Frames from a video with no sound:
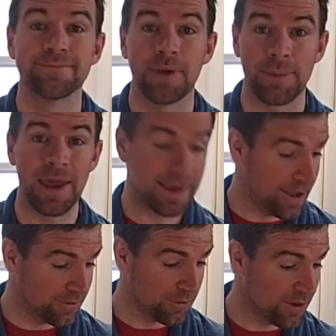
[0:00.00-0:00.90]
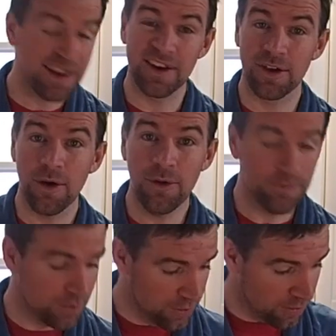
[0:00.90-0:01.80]
My pancakes are ready to go,
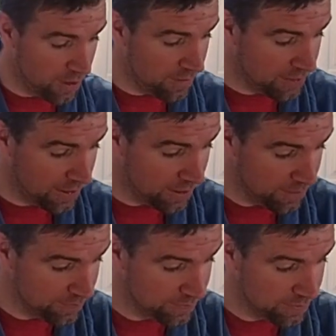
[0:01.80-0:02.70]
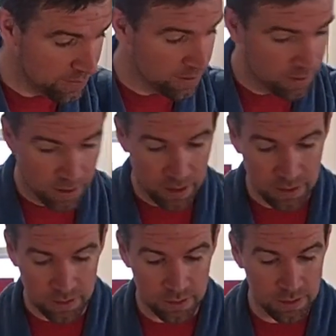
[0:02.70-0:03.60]
so off they come
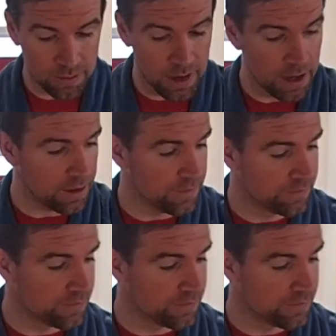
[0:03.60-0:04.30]
onto the cooling rack.